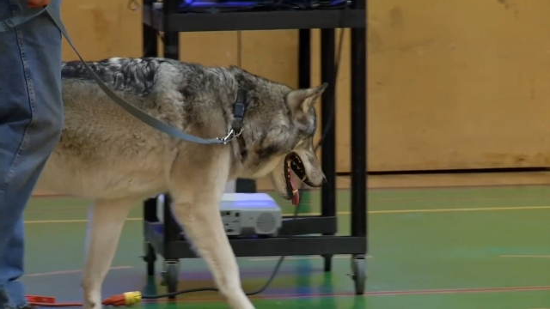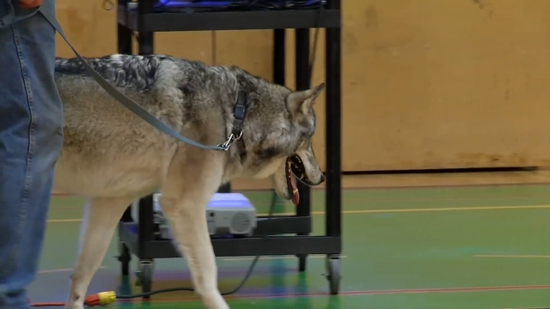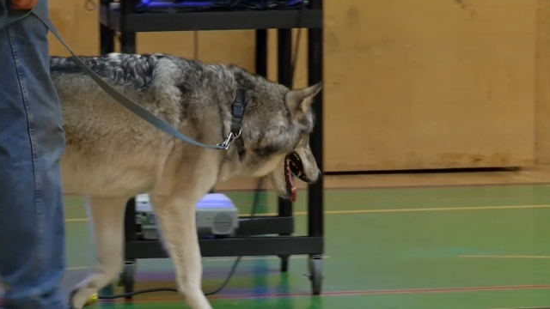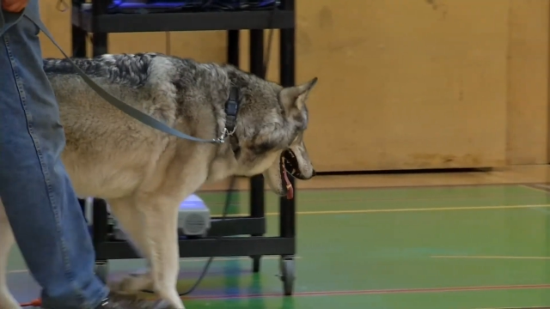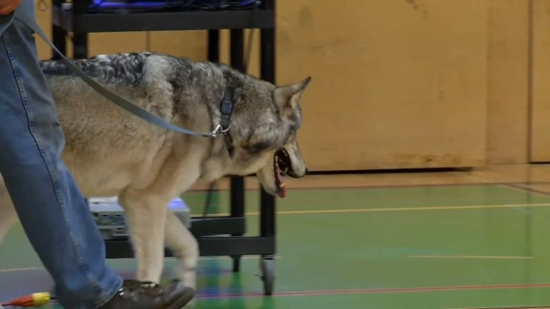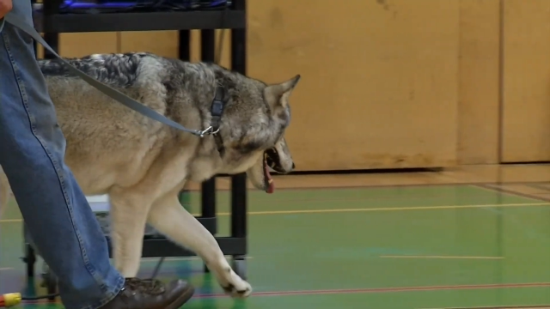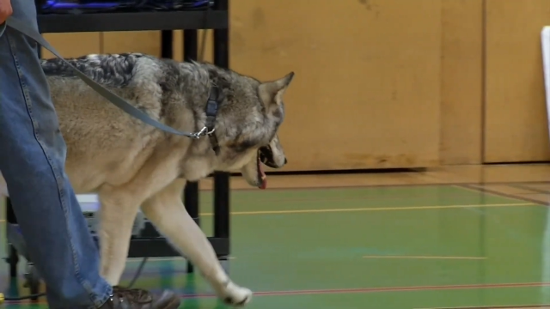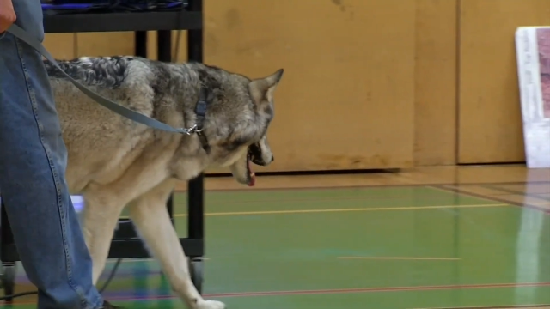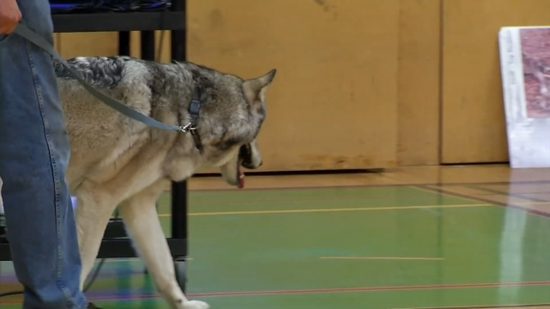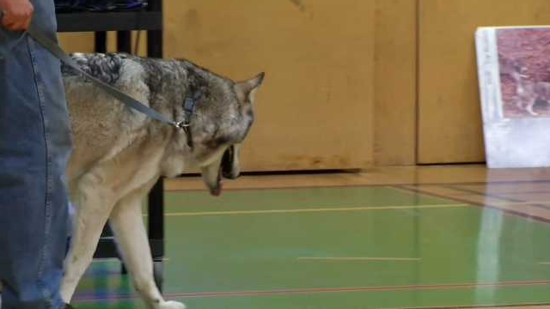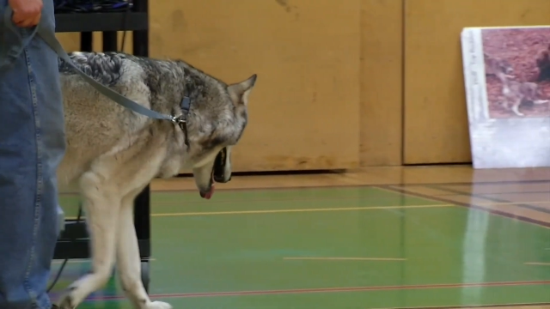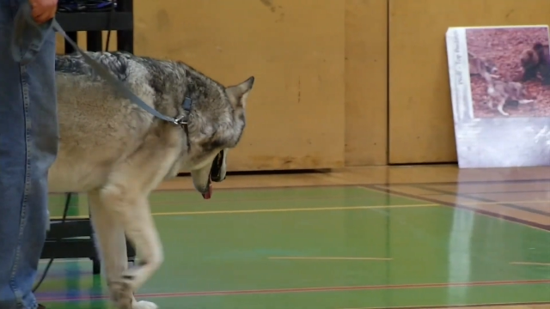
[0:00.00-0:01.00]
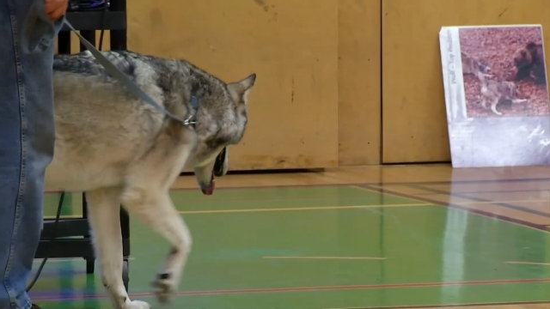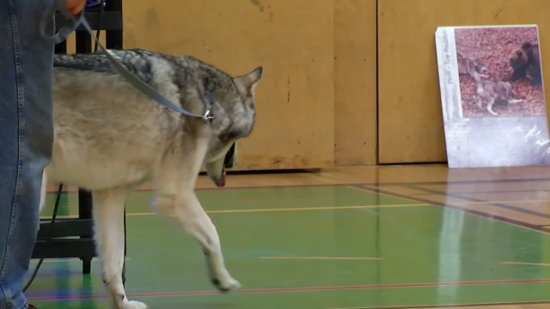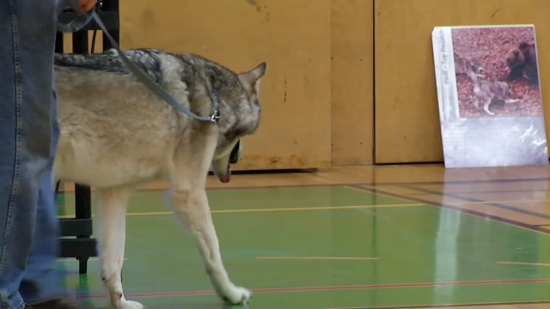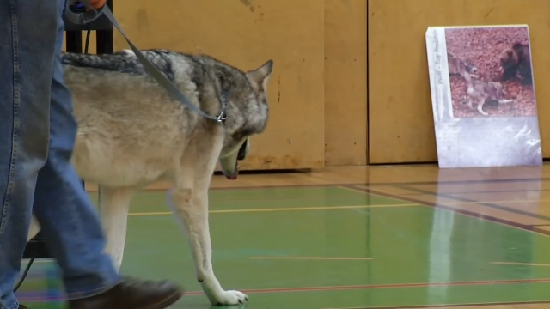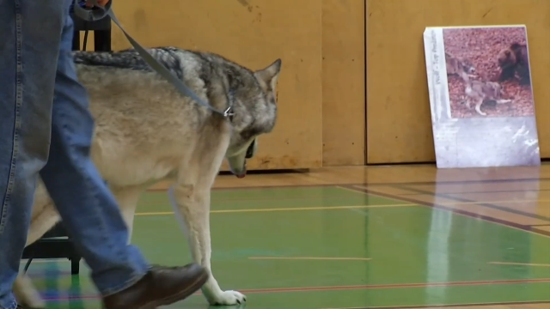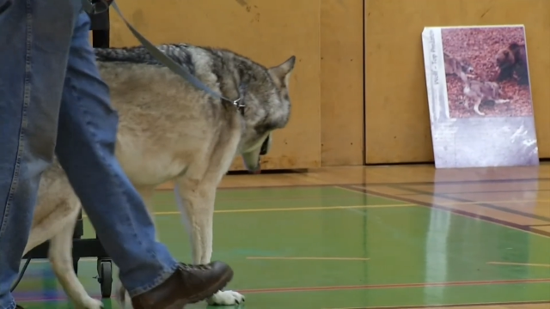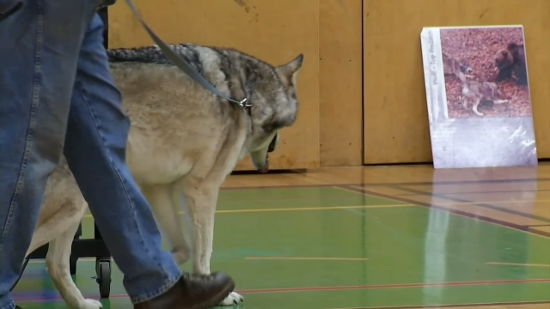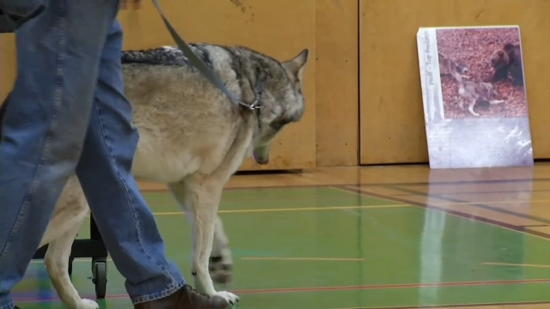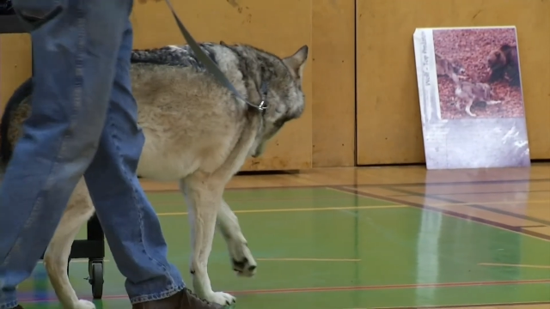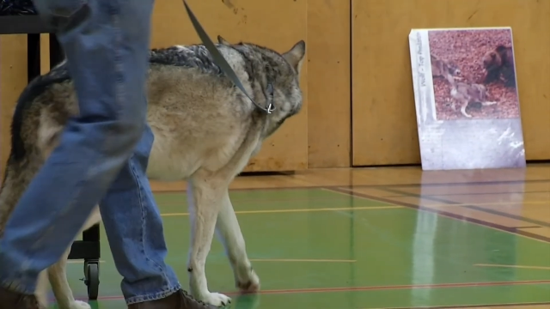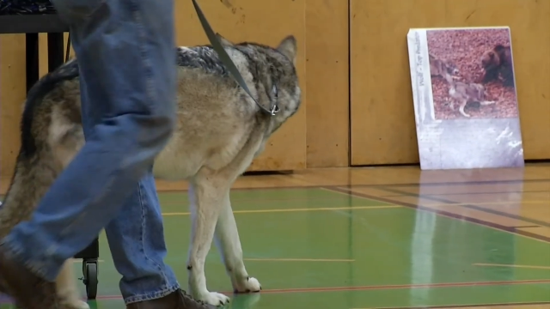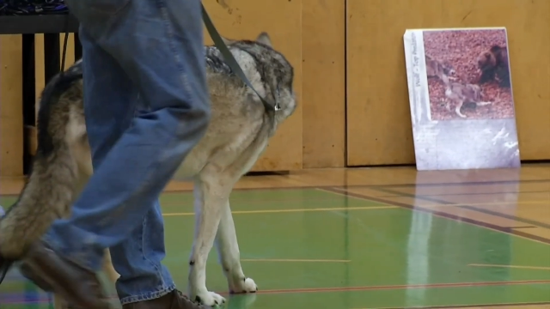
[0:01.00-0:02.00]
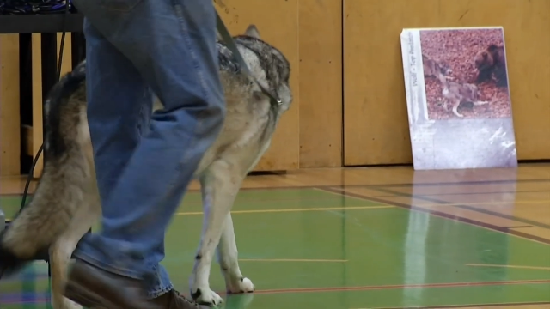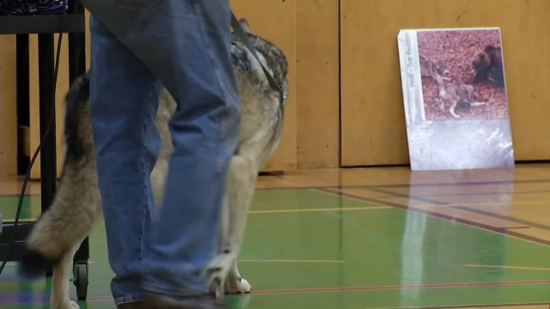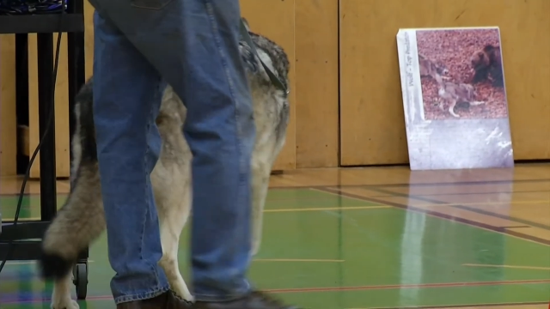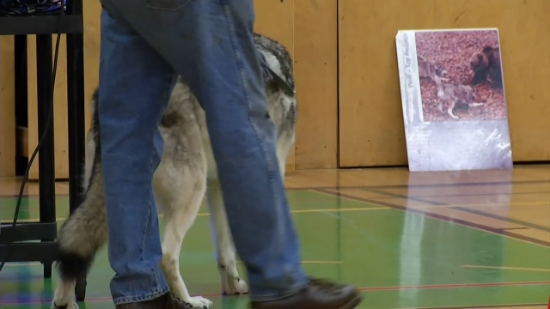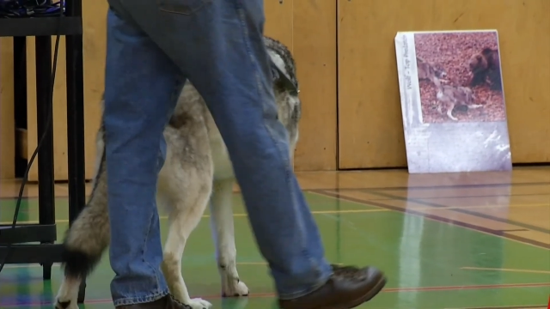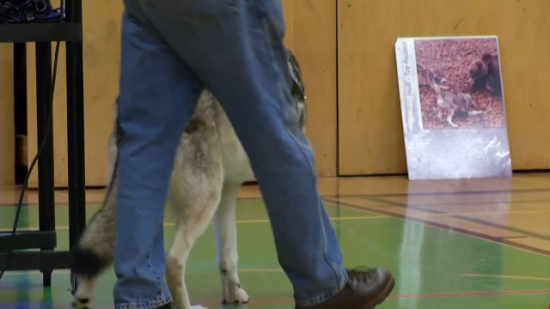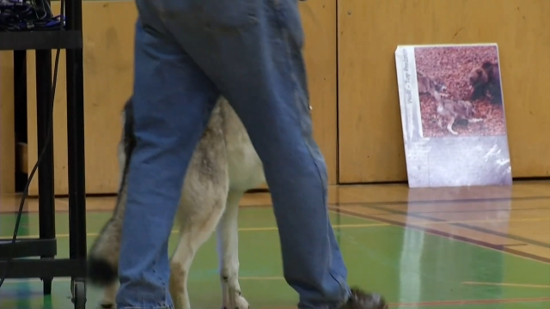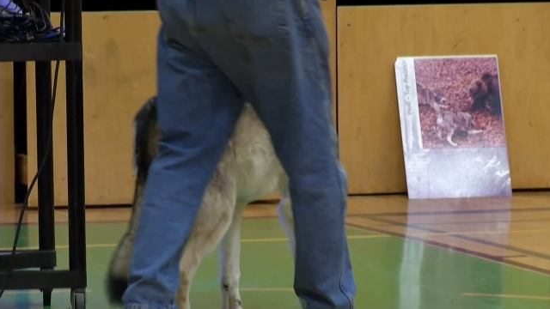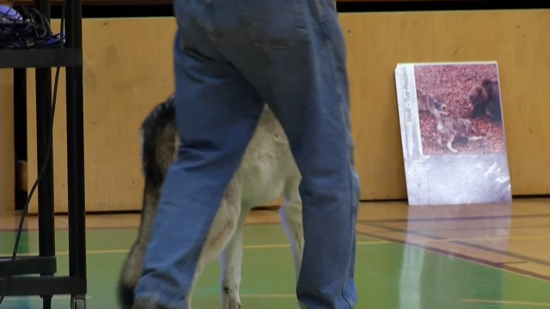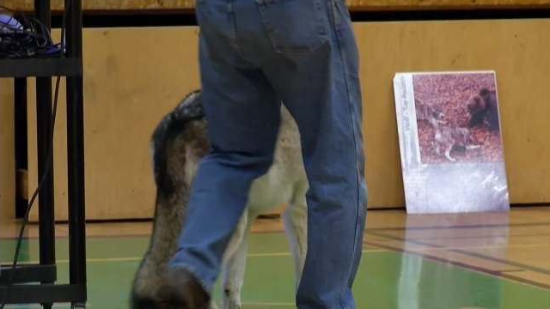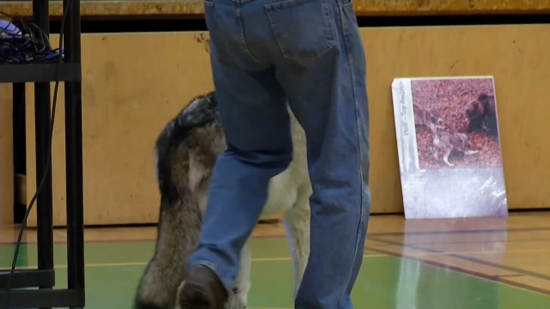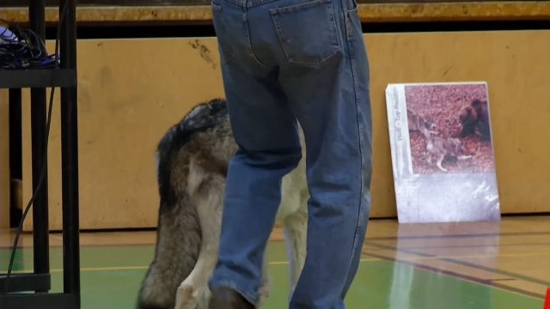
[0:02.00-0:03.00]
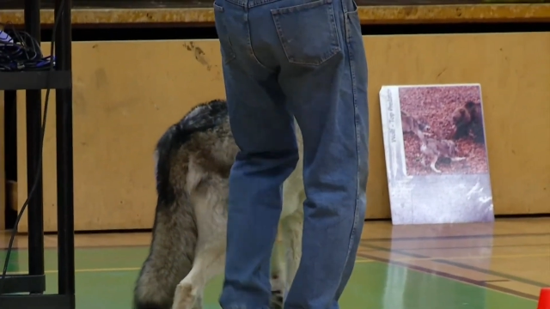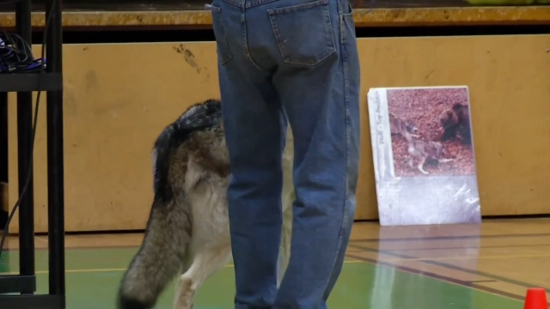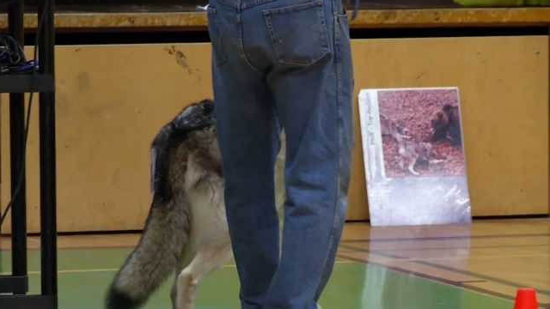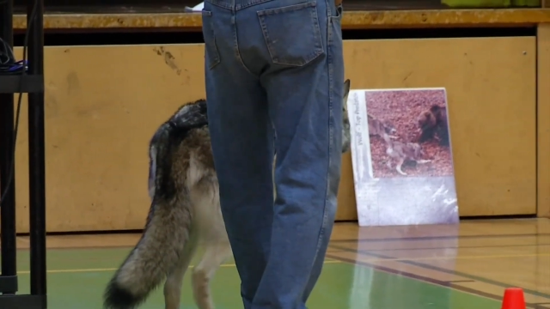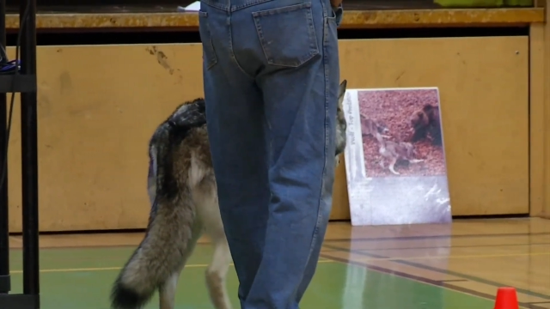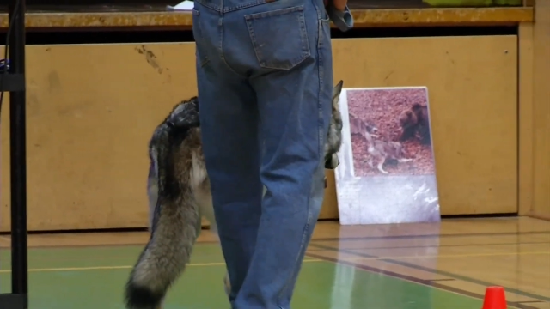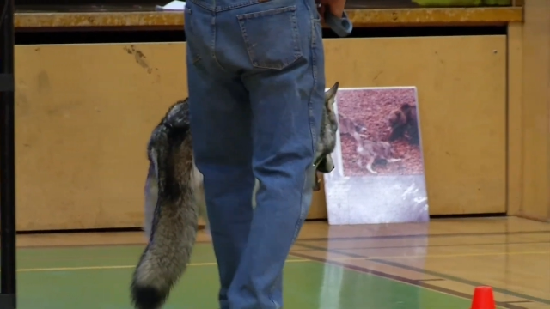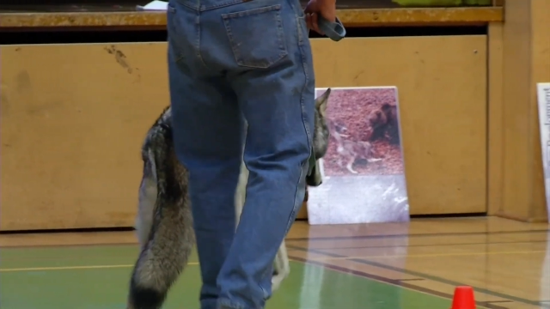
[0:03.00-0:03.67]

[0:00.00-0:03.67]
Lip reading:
Nobody's mouth can be seen.